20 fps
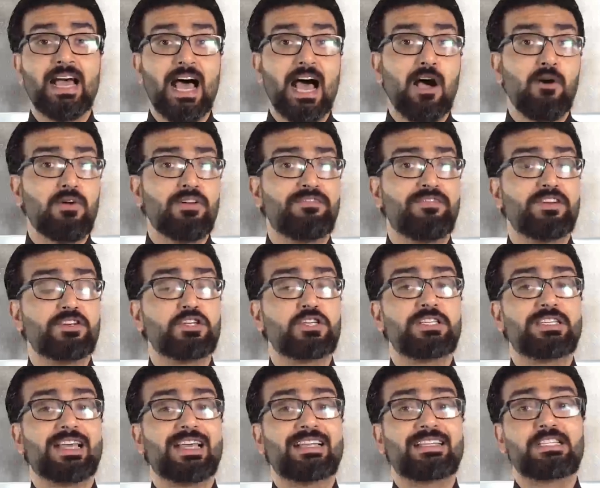how
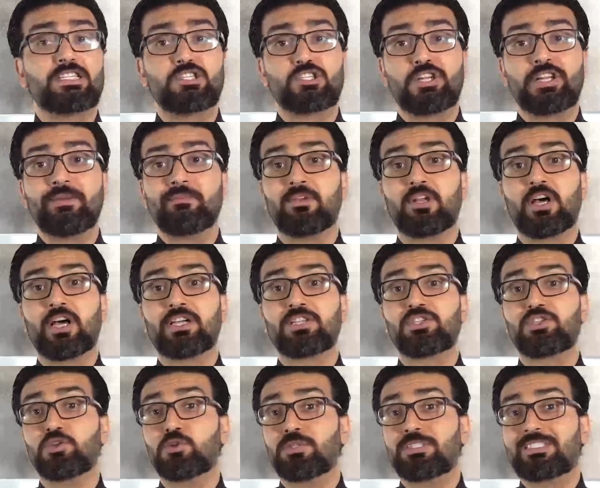efficient and streamlined
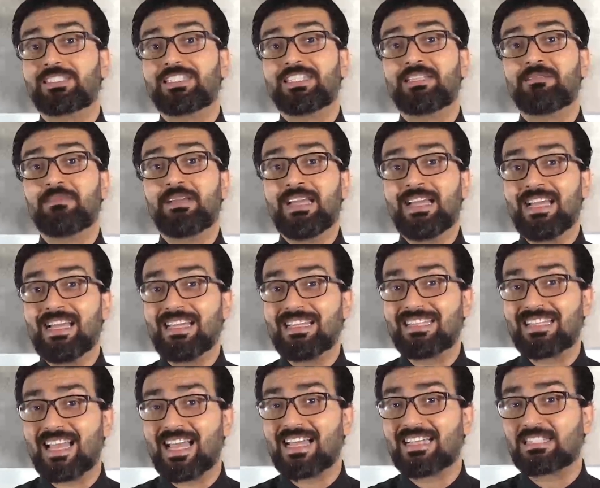your team
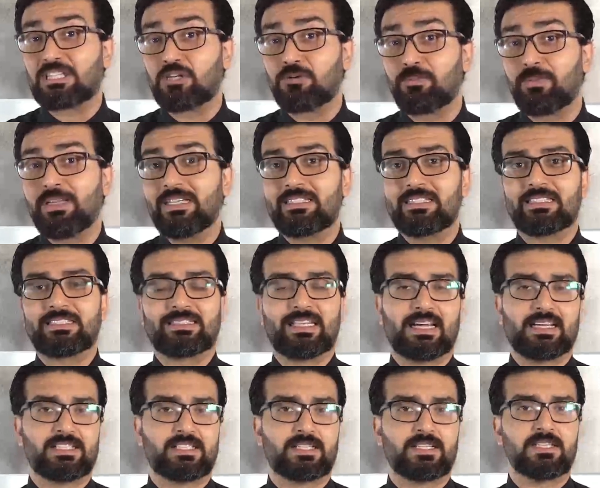is at completing
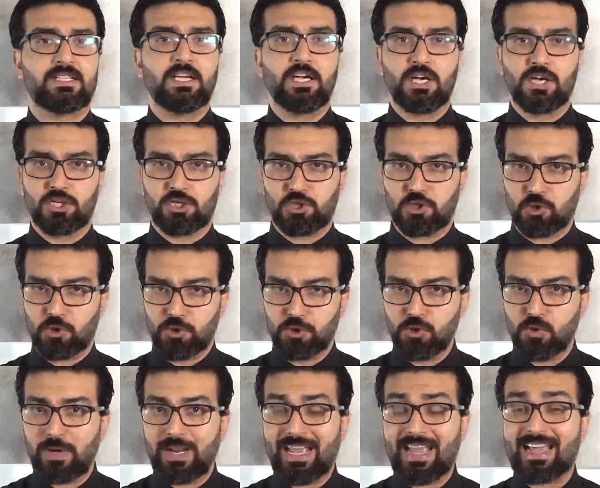tasks, so
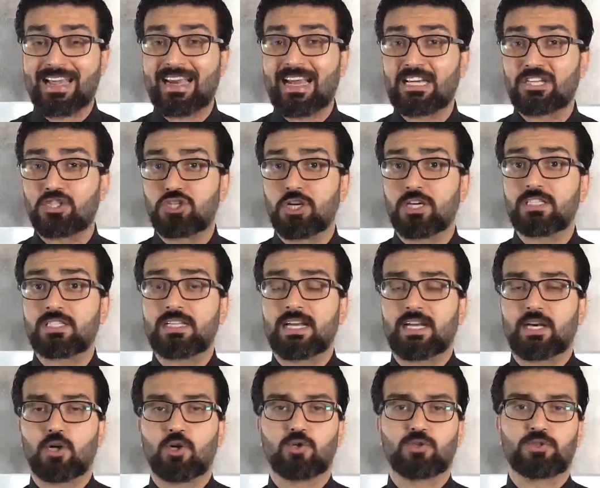you can adjust
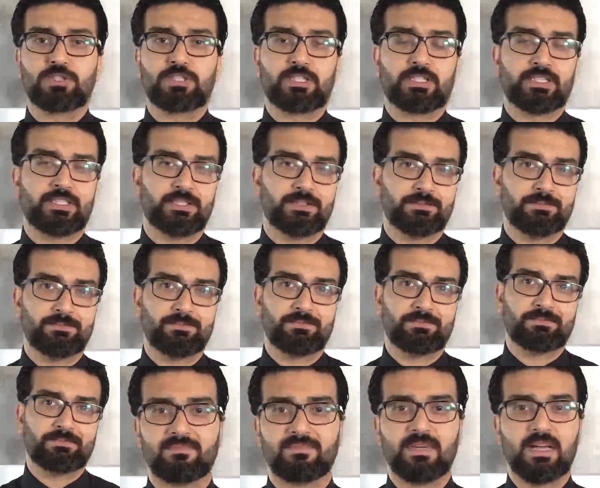accordingly.
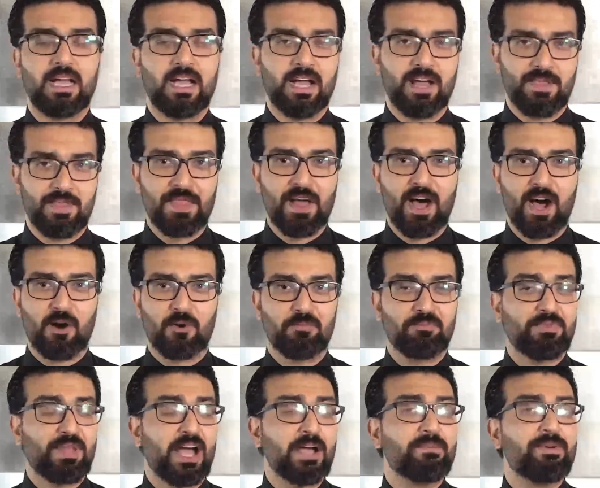
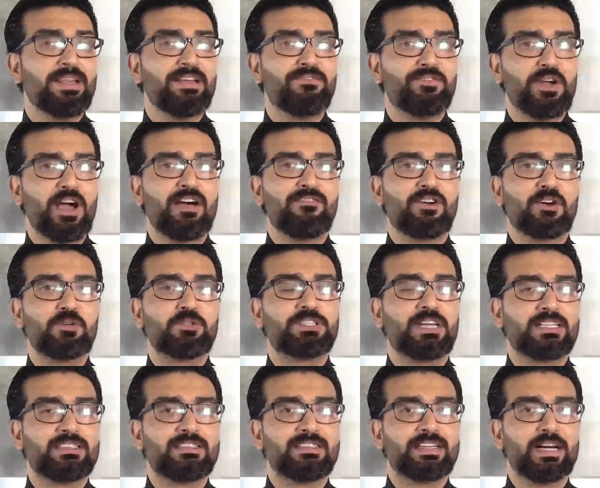Now, I believe you have a good
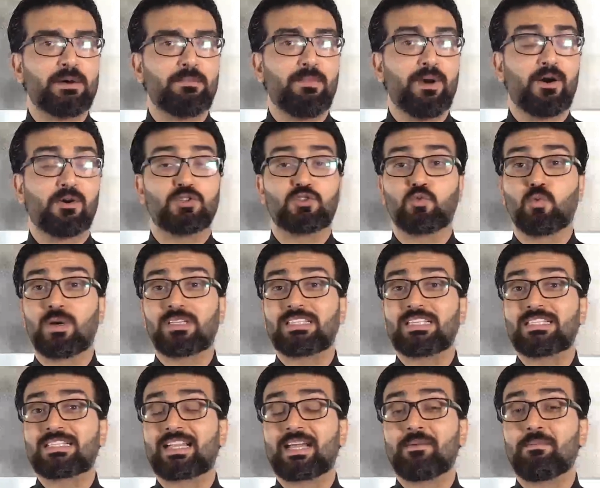idea about what
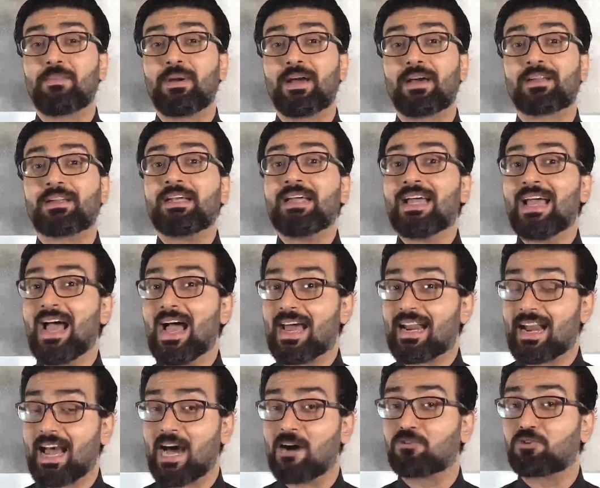is Kanban
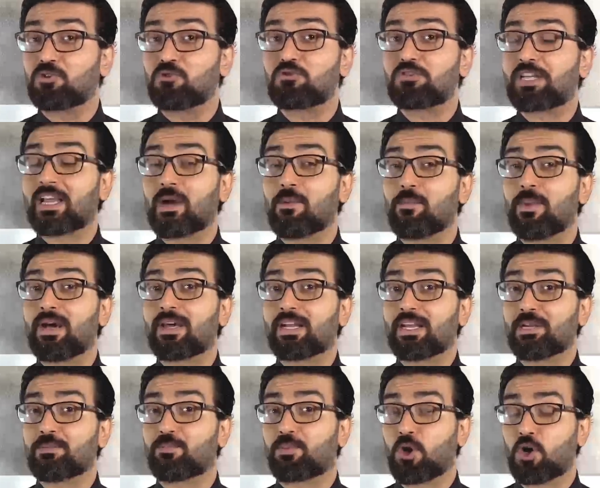and how to use Kanban
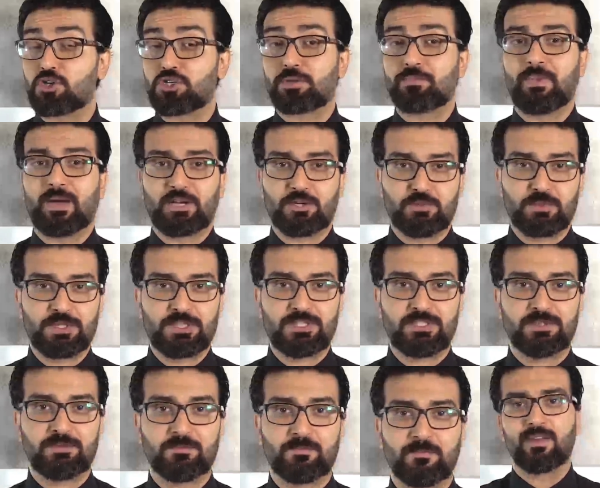in project
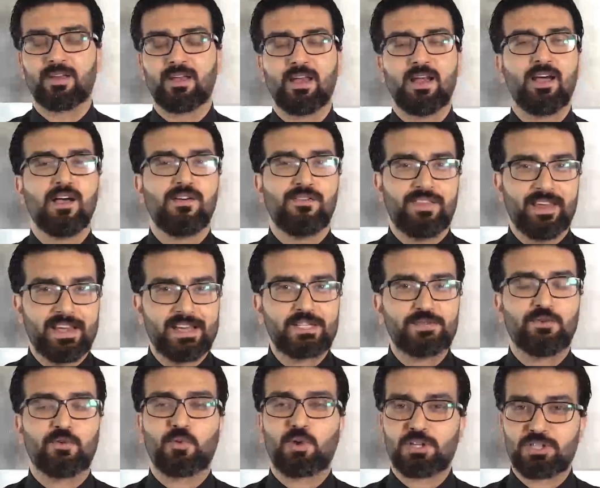management. Thanks
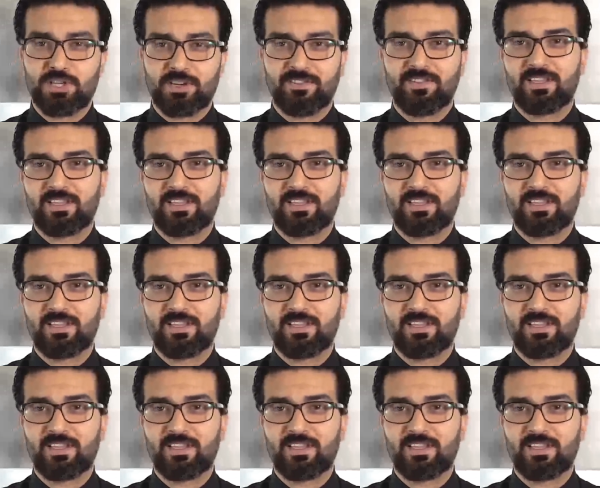for watching